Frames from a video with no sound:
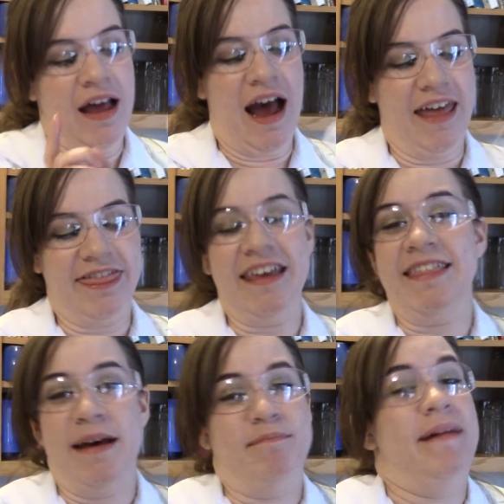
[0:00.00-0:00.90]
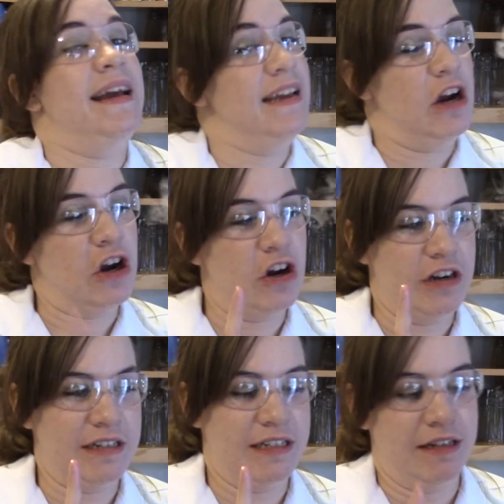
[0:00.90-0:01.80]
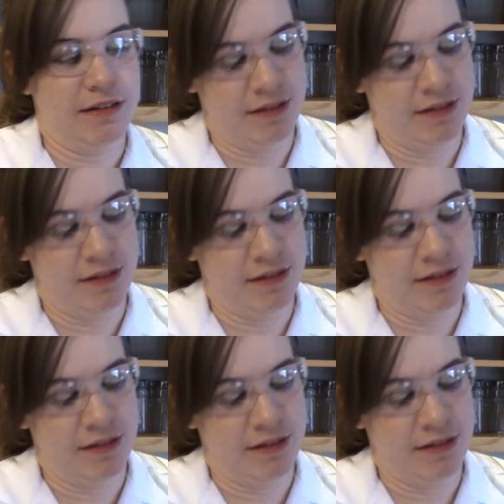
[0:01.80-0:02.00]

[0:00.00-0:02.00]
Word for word: I think that might hurt.